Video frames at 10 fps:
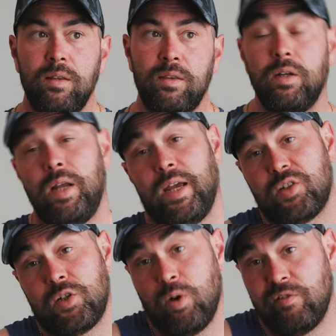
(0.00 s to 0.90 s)
the
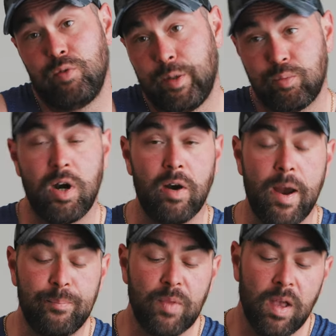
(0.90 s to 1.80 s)
next 12-week
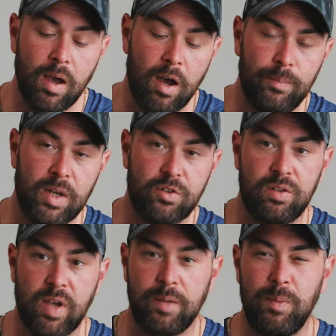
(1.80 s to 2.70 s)
program. That
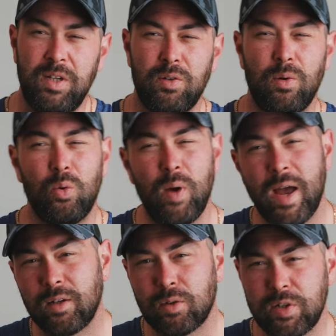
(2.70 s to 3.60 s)
should take me to
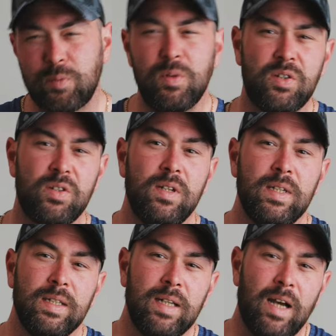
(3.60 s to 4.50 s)
around Christmas.
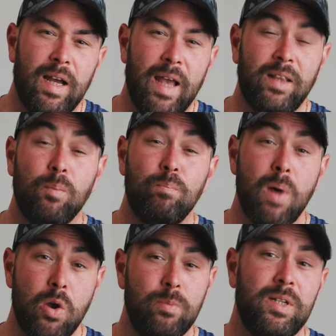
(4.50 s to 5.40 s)
At the
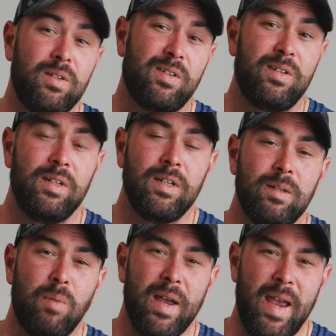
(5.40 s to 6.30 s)
moment,
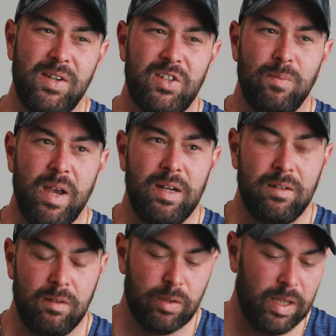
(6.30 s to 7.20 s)
my
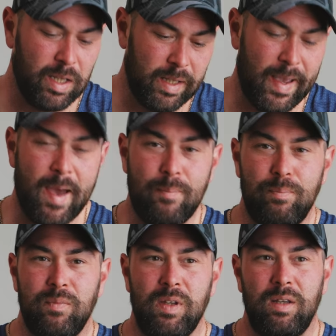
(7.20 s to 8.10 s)
estimated, looking at the
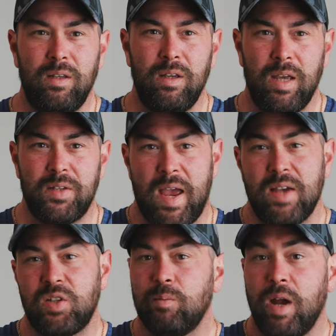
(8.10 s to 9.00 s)
app, it's
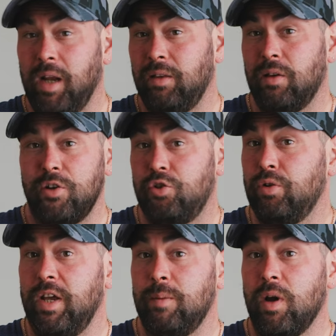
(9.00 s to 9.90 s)
estimating that I
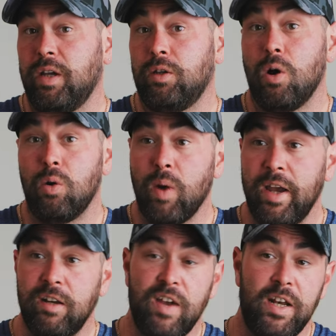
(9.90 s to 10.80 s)
should hit my goal
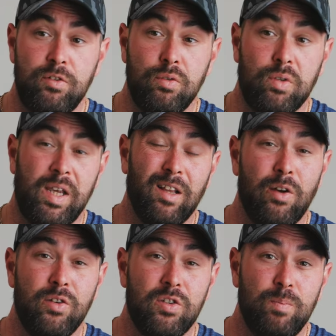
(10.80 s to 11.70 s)
weight of 82
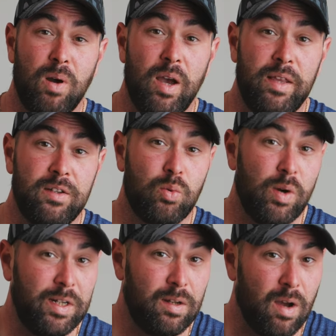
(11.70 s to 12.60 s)
kilos by the
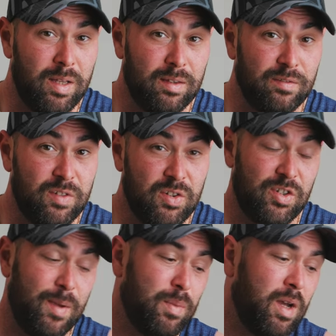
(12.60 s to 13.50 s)
29th of
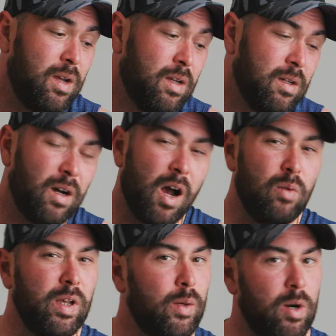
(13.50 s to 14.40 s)
December. I
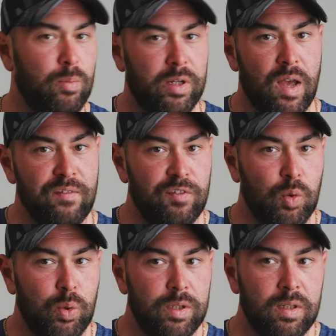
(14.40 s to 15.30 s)
really want to bring that
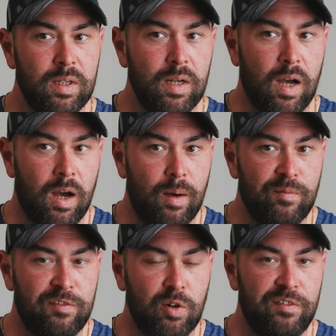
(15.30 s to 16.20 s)
forward
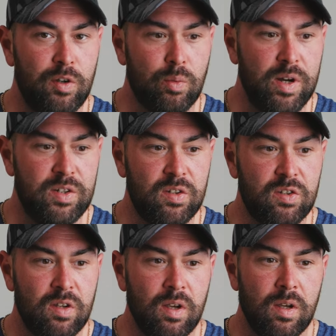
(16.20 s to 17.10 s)
for a few
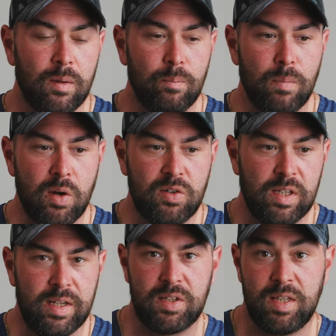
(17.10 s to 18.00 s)
reasons,
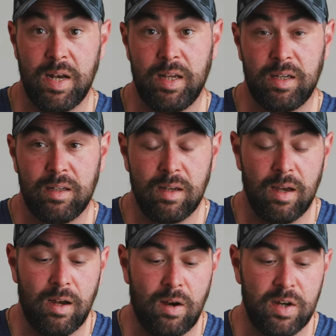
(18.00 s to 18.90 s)
mostly aesthetic.
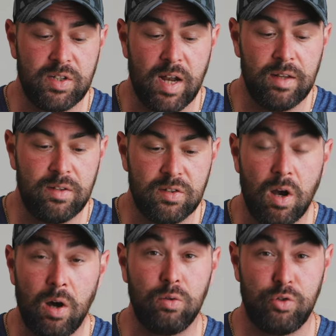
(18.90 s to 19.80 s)
I started this
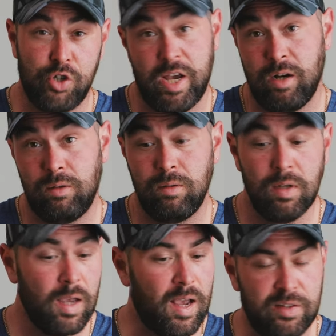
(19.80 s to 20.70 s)
whole channel
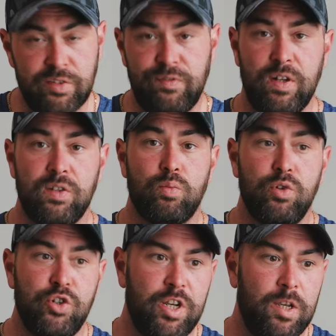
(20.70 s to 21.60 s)
and this fitness
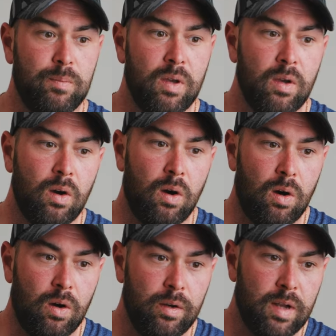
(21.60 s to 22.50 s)
regime
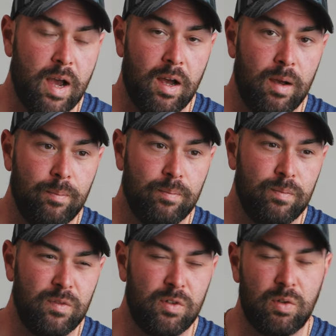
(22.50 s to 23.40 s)

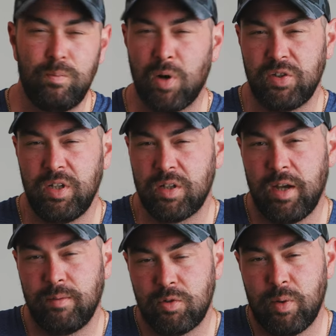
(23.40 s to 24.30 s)
on Boxing
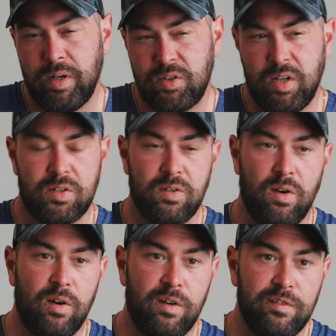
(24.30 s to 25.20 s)
Day, 26th
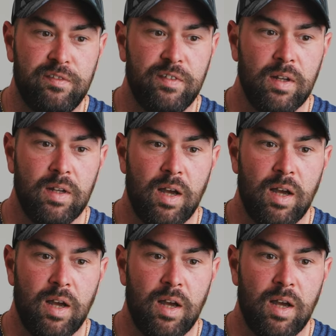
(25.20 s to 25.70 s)
of